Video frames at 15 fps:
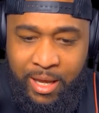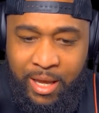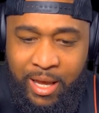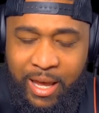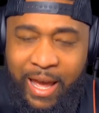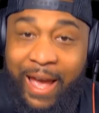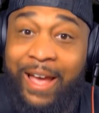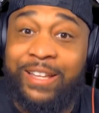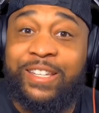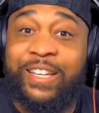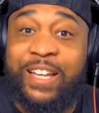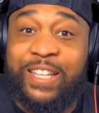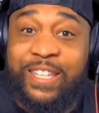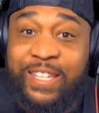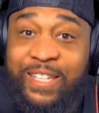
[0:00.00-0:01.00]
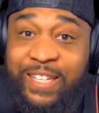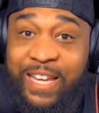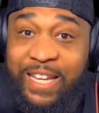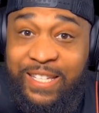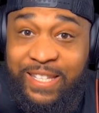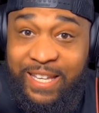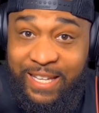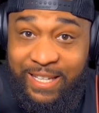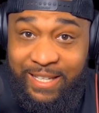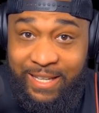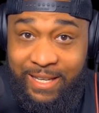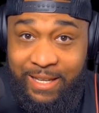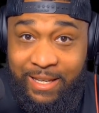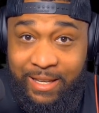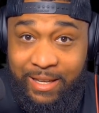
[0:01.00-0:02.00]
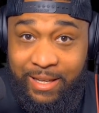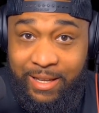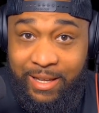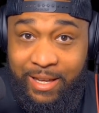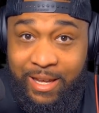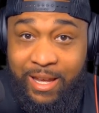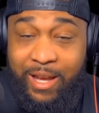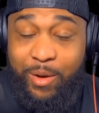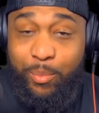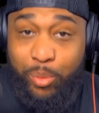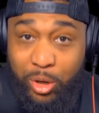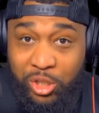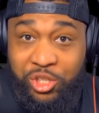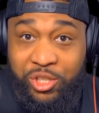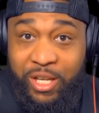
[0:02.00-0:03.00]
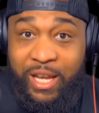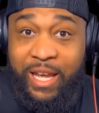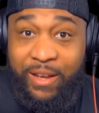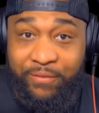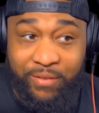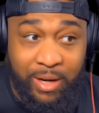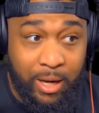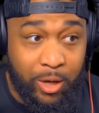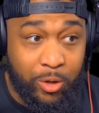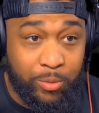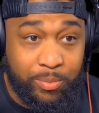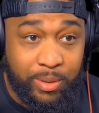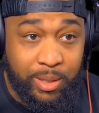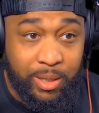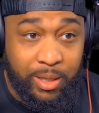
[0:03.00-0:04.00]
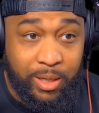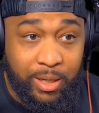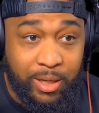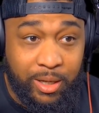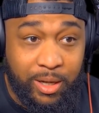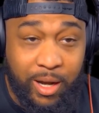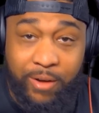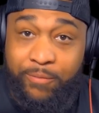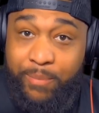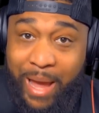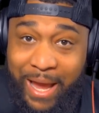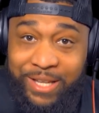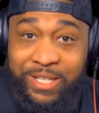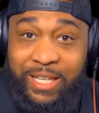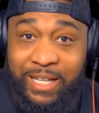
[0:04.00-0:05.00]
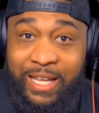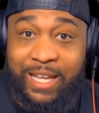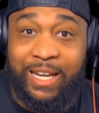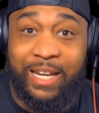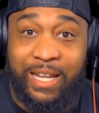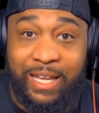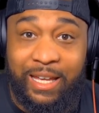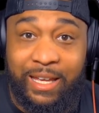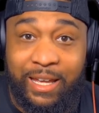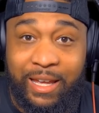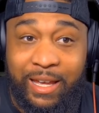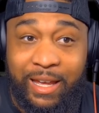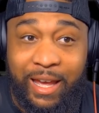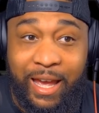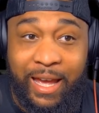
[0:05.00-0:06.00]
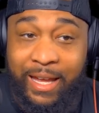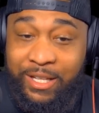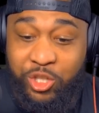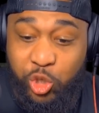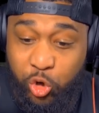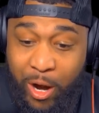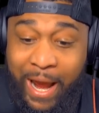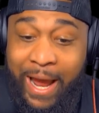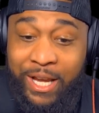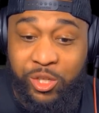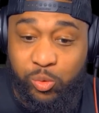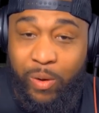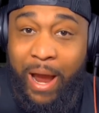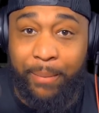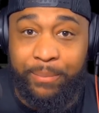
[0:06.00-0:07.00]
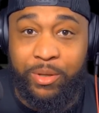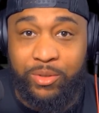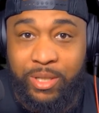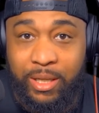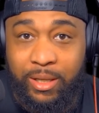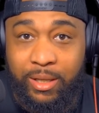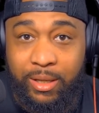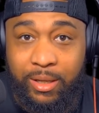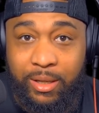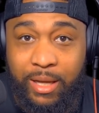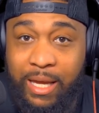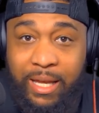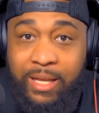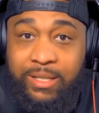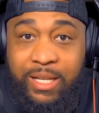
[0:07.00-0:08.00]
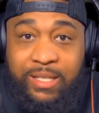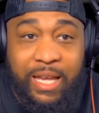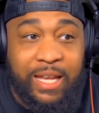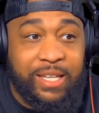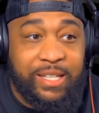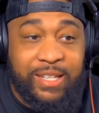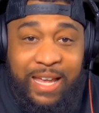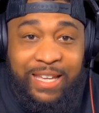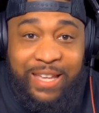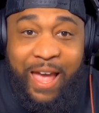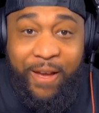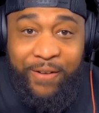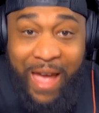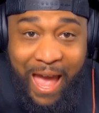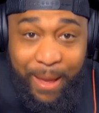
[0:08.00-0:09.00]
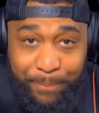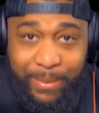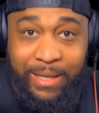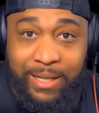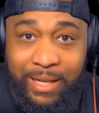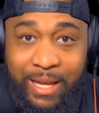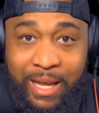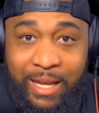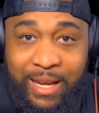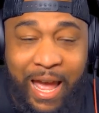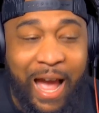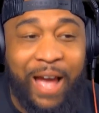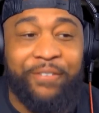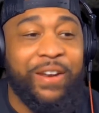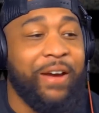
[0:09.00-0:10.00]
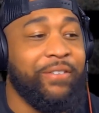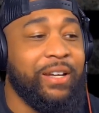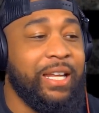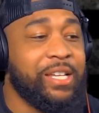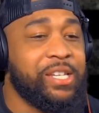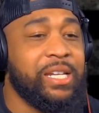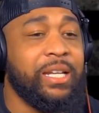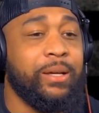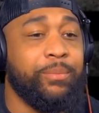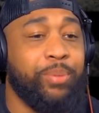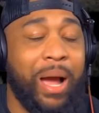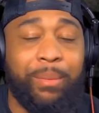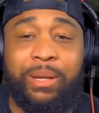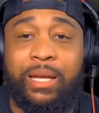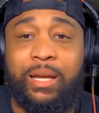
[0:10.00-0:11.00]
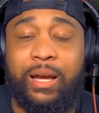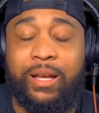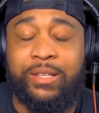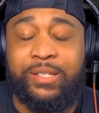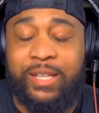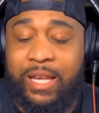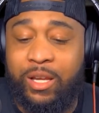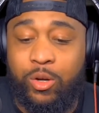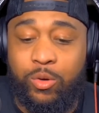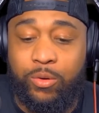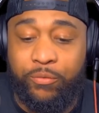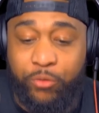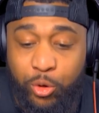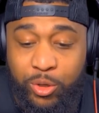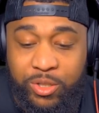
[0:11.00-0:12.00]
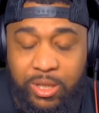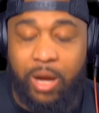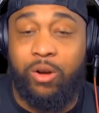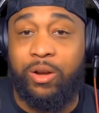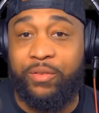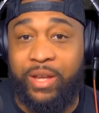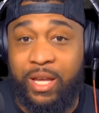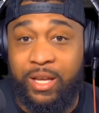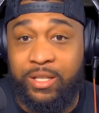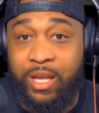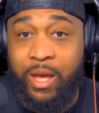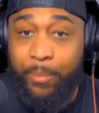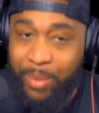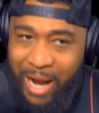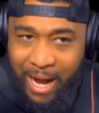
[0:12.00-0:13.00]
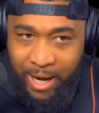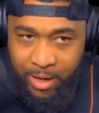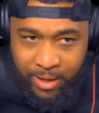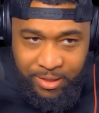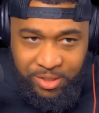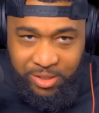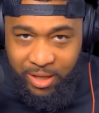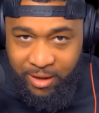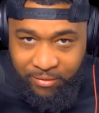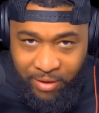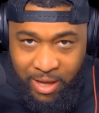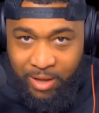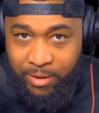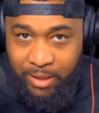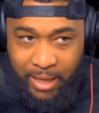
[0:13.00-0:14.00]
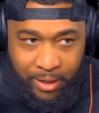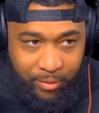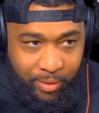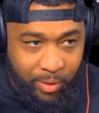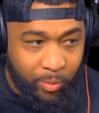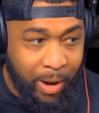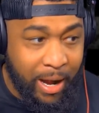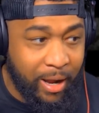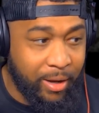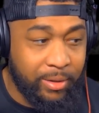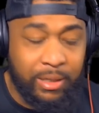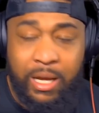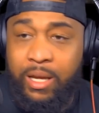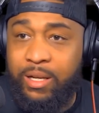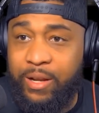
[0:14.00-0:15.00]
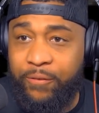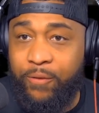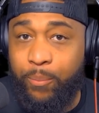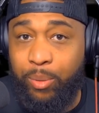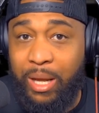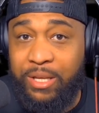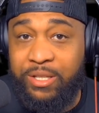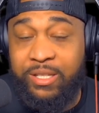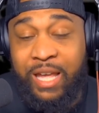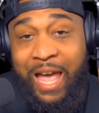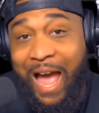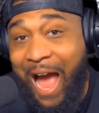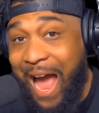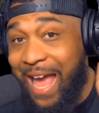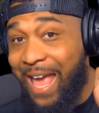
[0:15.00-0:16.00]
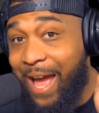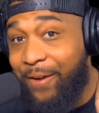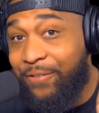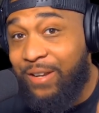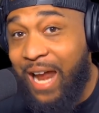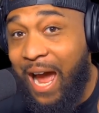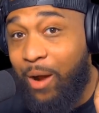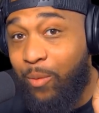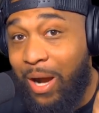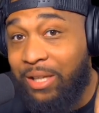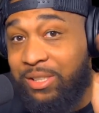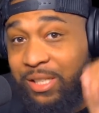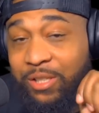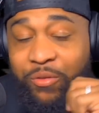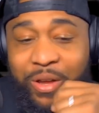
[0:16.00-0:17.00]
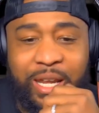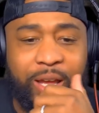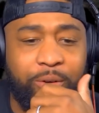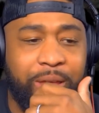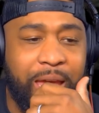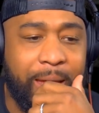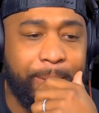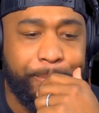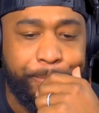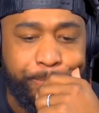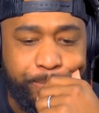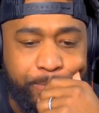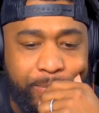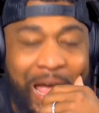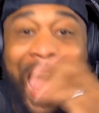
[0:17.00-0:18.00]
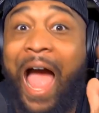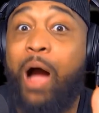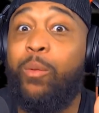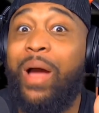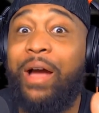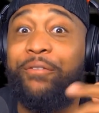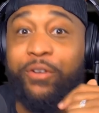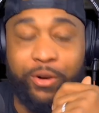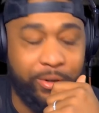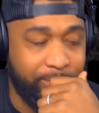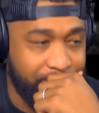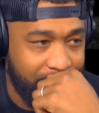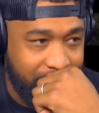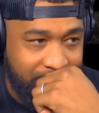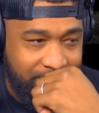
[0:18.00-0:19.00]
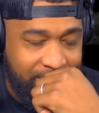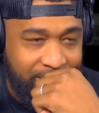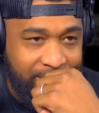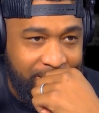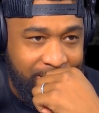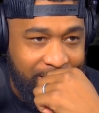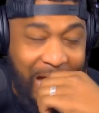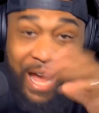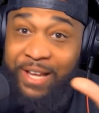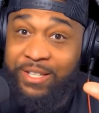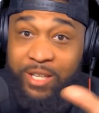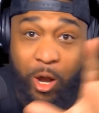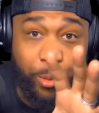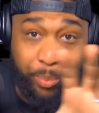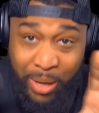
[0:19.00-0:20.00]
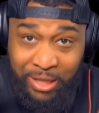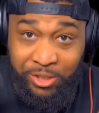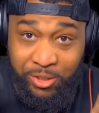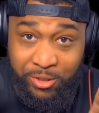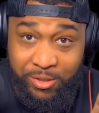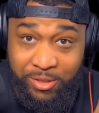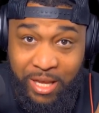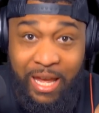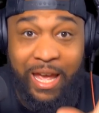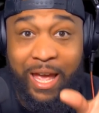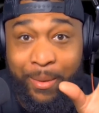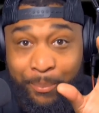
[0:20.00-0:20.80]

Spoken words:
has consistently pushed the envelope of masculinity and trash rap music. It just has happened. Now, I have never listened to probably a single full song of his, but I hear his stuff lingering around different places. I have not watched this video yet. However, I saw pictures and